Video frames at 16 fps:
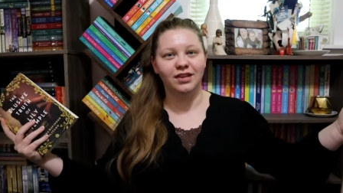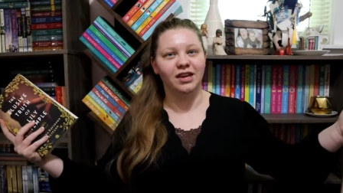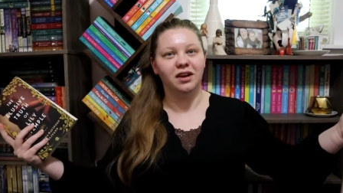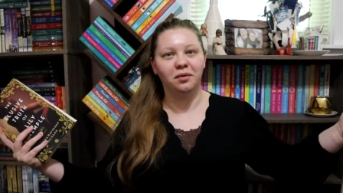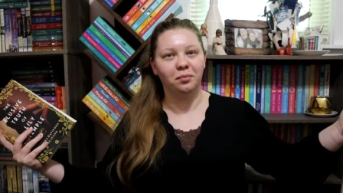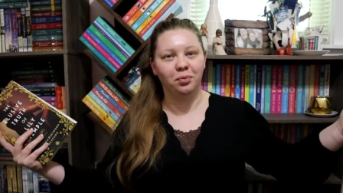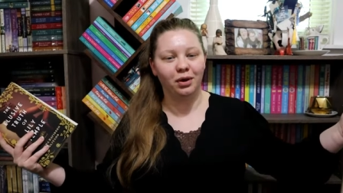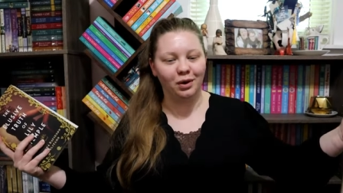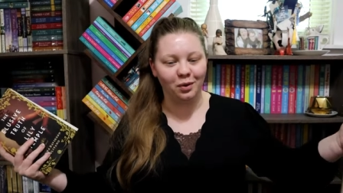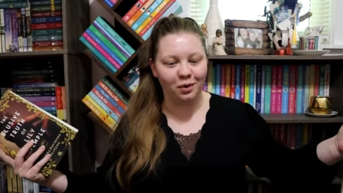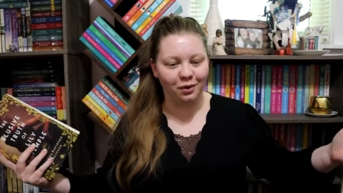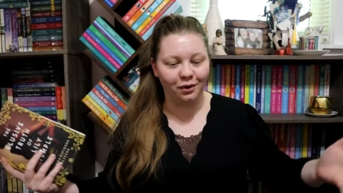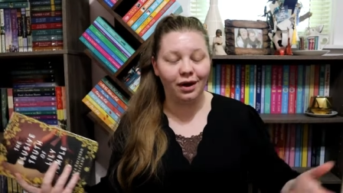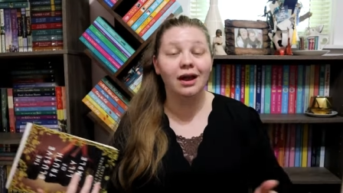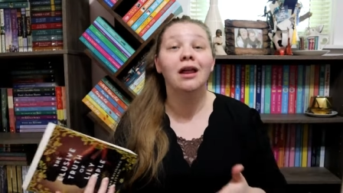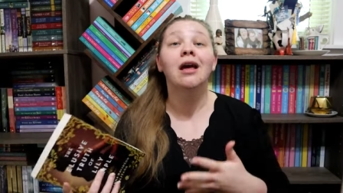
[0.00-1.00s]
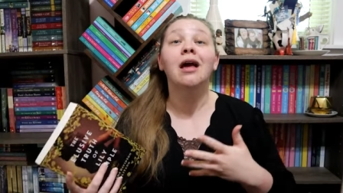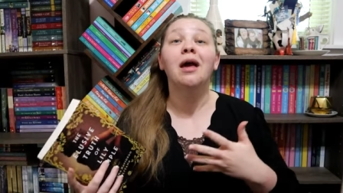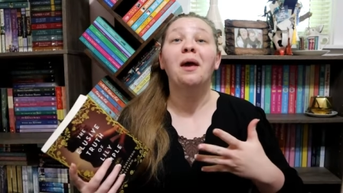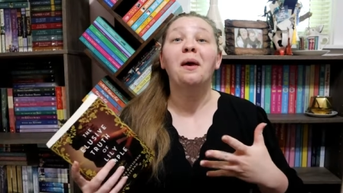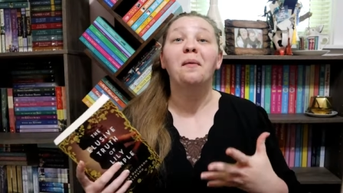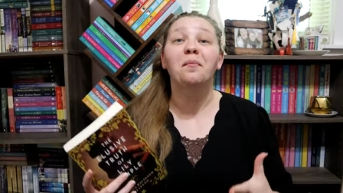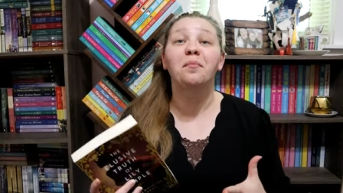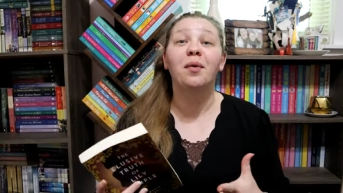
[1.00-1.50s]
didn't pre-order it.
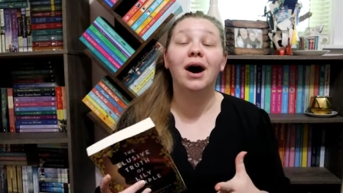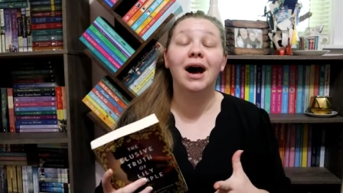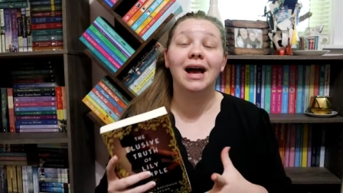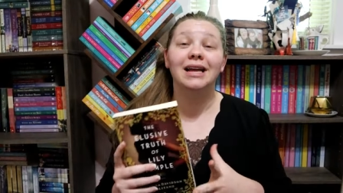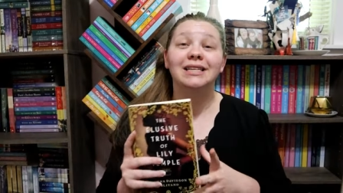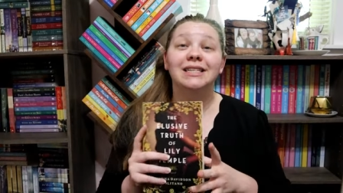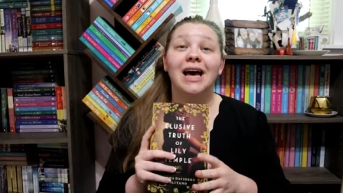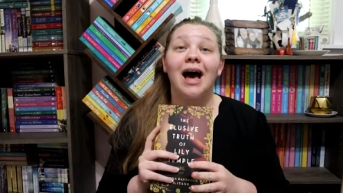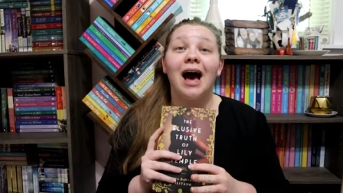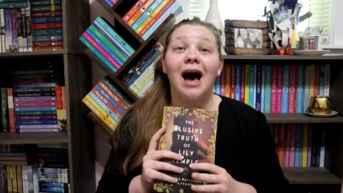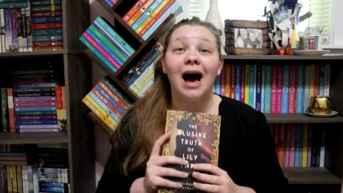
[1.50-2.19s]
But